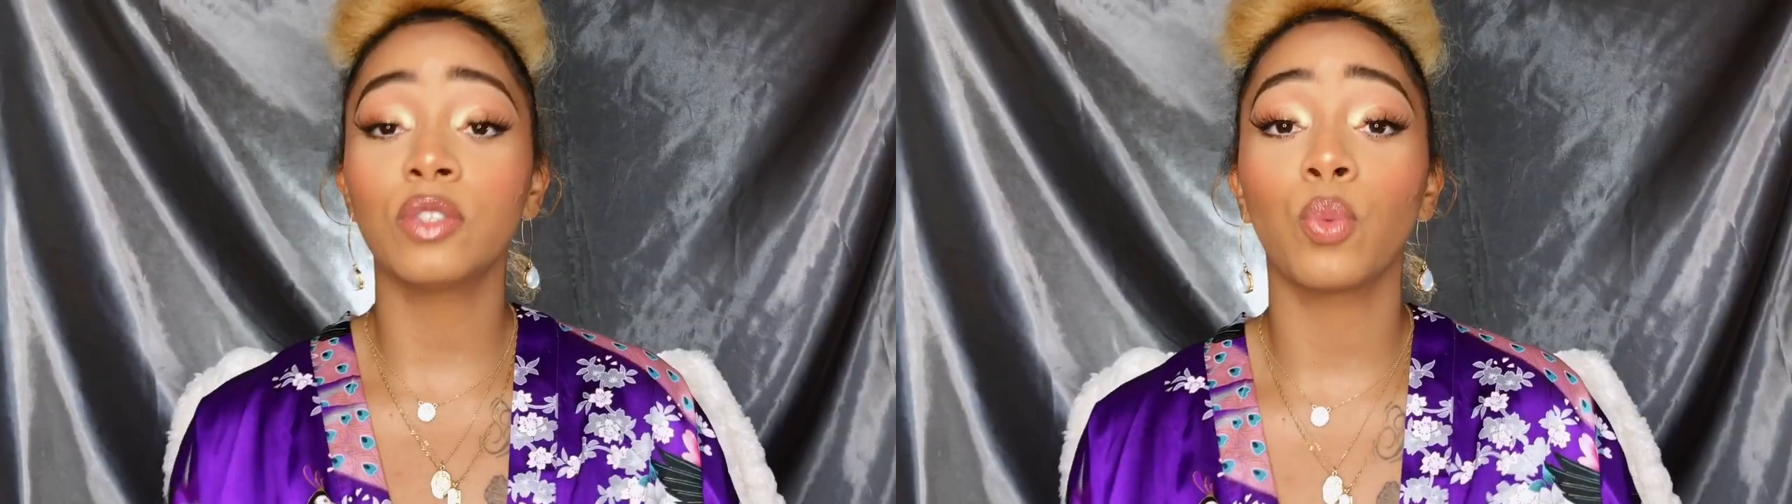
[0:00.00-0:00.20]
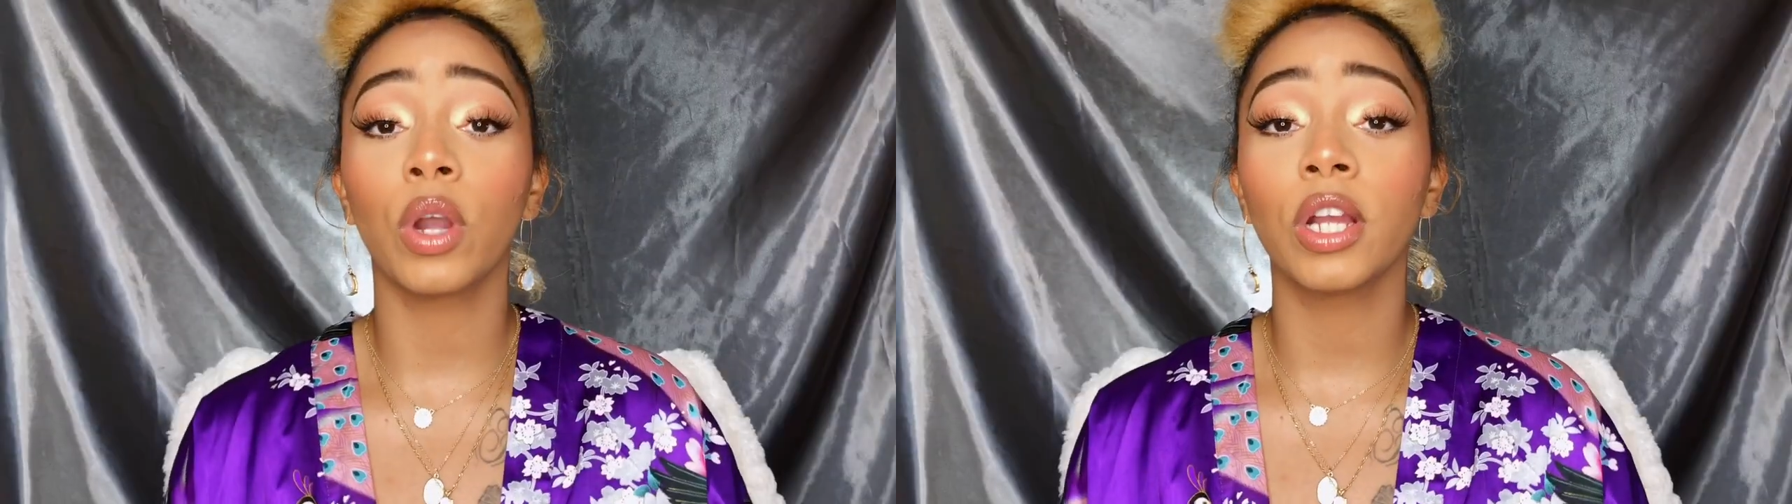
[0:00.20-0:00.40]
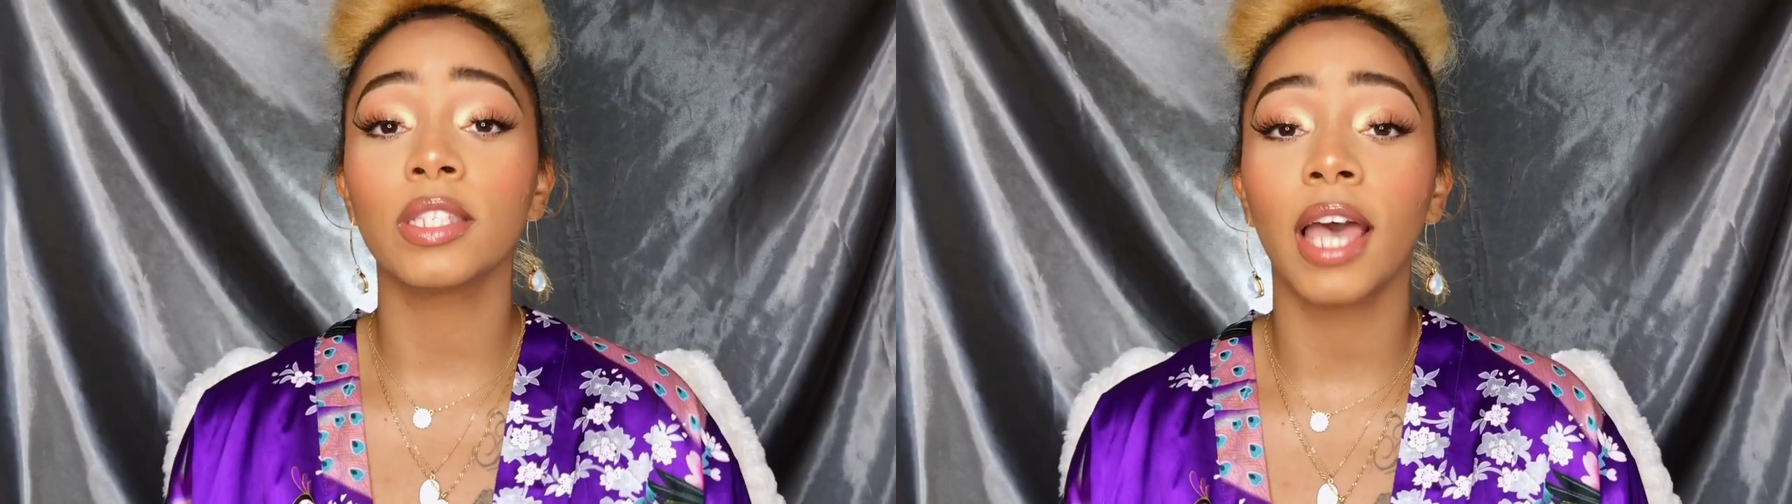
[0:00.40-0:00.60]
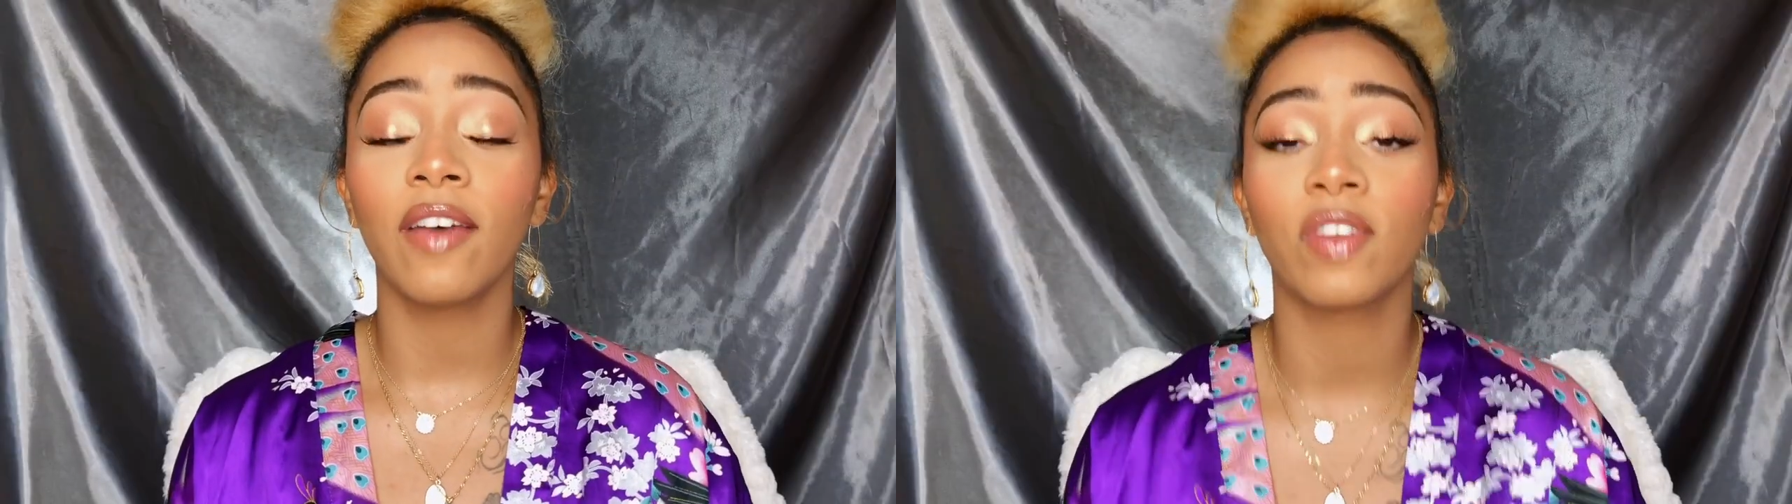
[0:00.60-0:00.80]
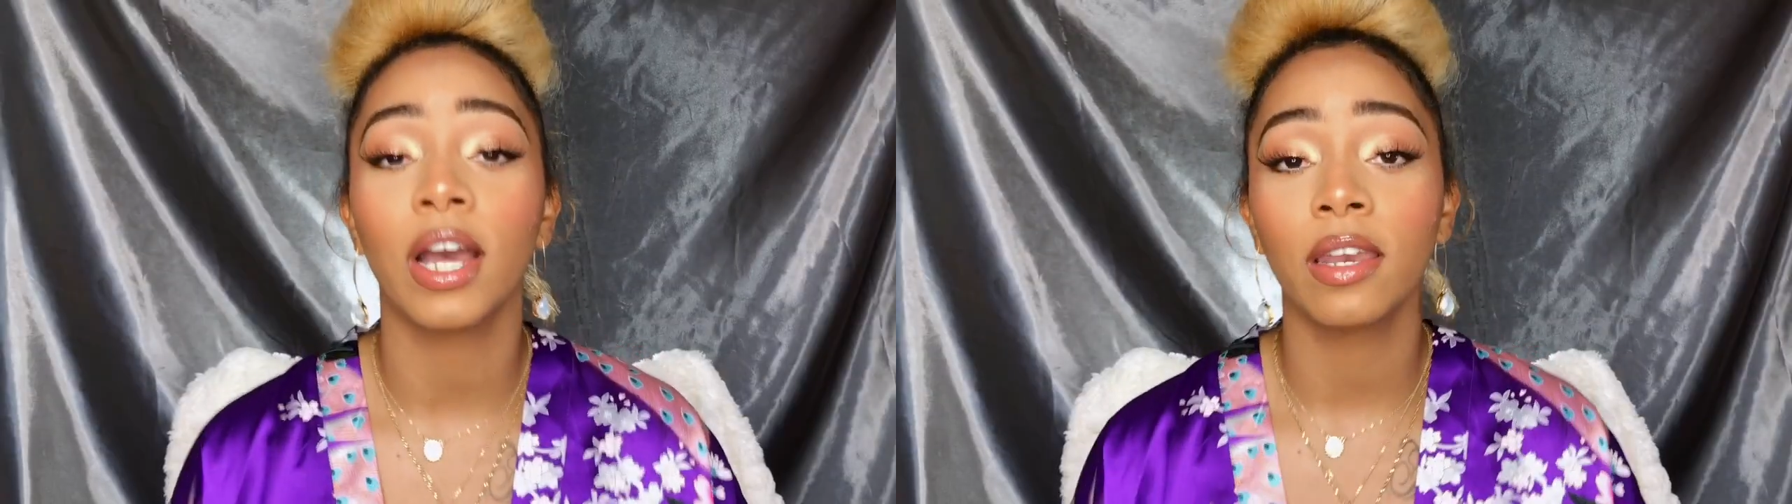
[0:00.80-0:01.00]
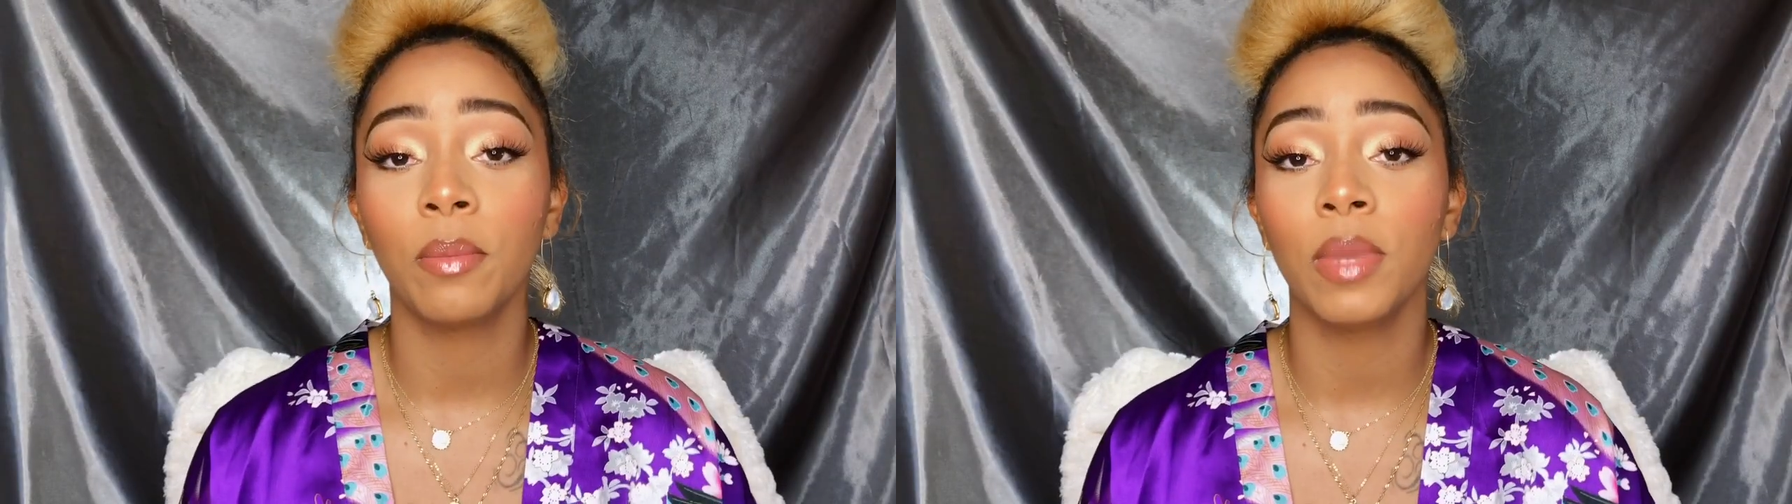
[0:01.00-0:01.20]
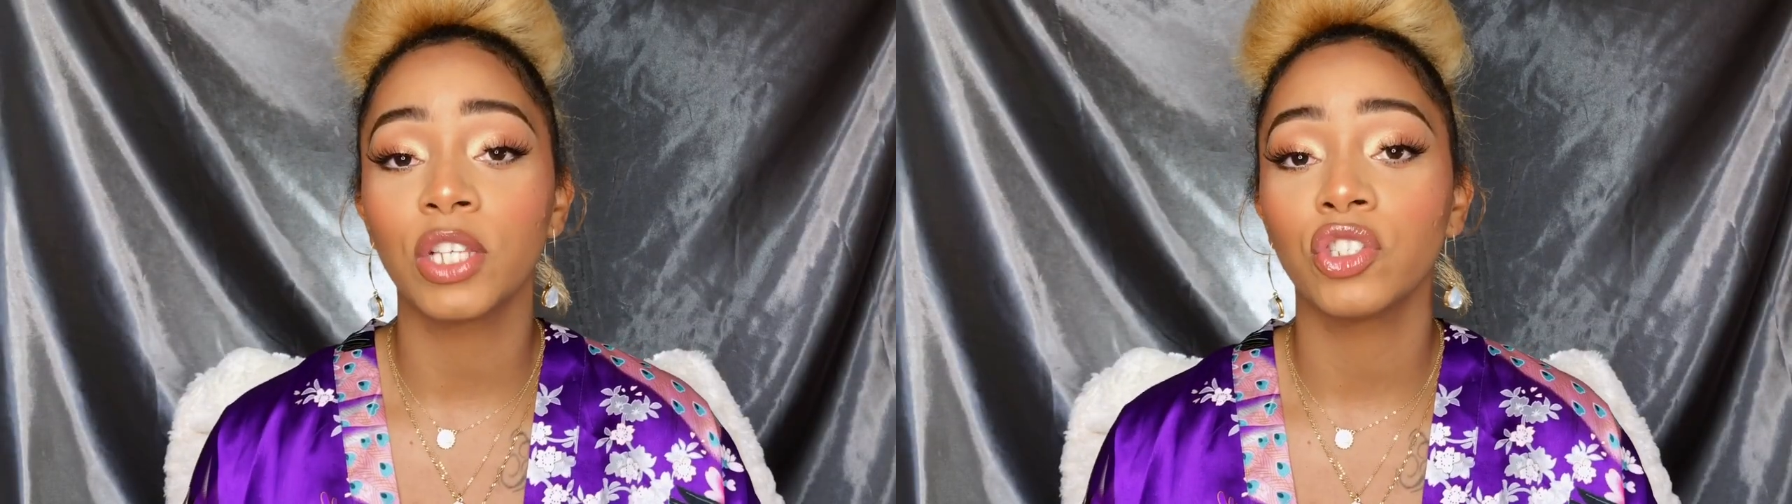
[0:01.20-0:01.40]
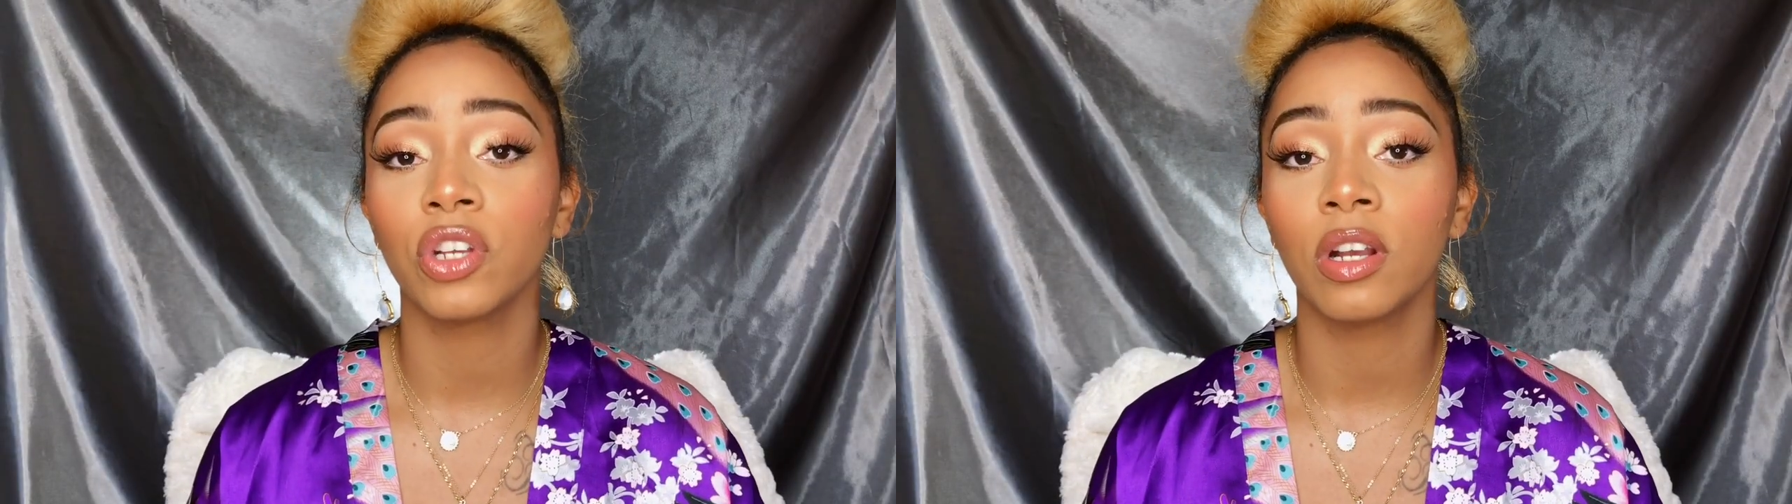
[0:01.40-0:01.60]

words. I've gotten a mixture